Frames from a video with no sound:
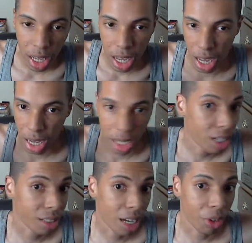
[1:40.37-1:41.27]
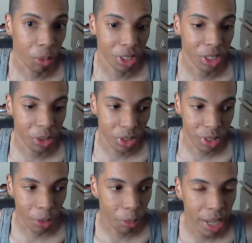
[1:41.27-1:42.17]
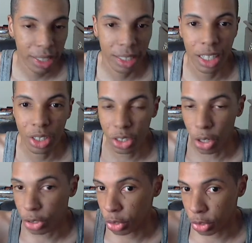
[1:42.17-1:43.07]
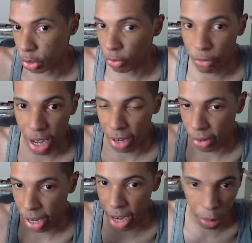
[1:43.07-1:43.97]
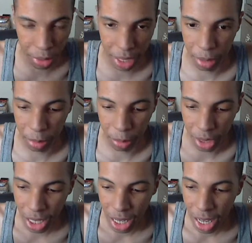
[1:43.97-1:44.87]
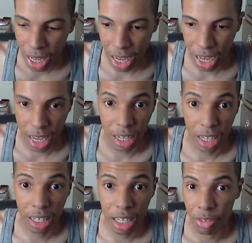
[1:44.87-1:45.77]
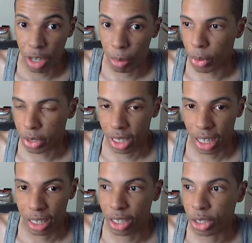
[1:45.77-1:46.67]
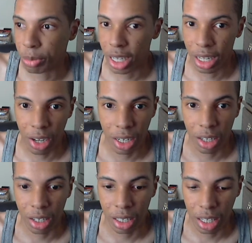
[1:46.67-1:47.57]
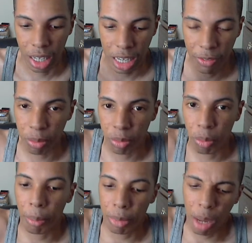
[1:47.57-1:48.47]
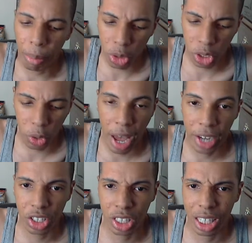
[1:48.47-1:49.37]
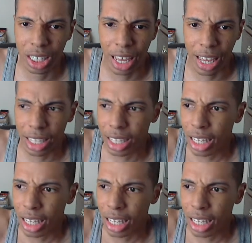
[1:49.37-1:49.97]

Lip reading: and he does not know what to do. So basically, he just starts just shooting fire arrows at him, and even Yamamoto's like he's just being like even Yamamoto actually like